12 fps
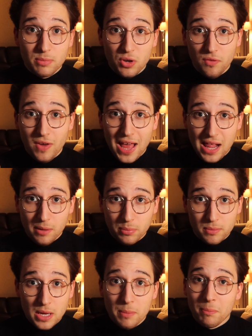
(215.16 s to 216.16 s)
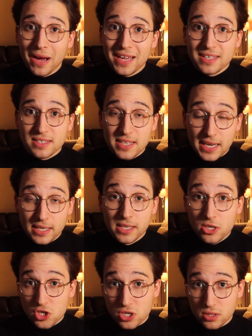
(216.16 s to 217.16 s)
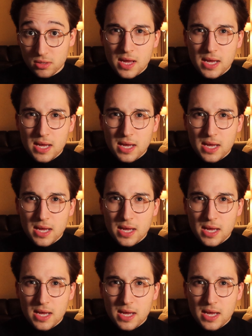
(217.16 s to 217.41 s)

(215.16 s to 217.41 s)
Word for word: a bit of help by his technician.